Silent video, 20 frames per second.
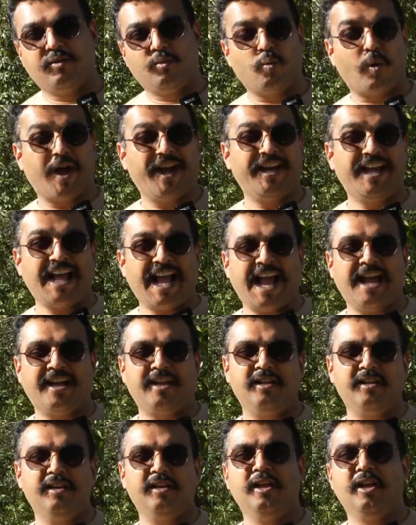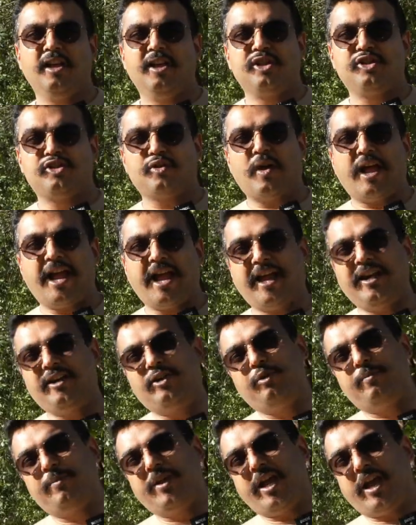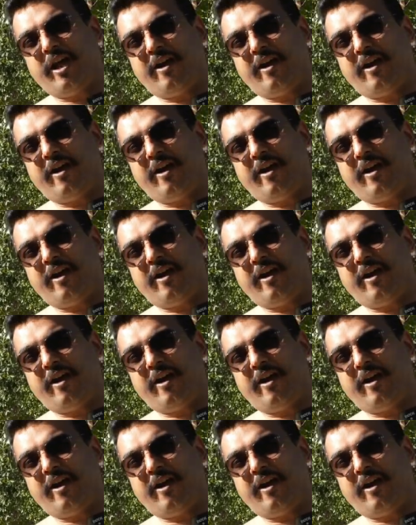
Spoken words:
wide angle, so I had to be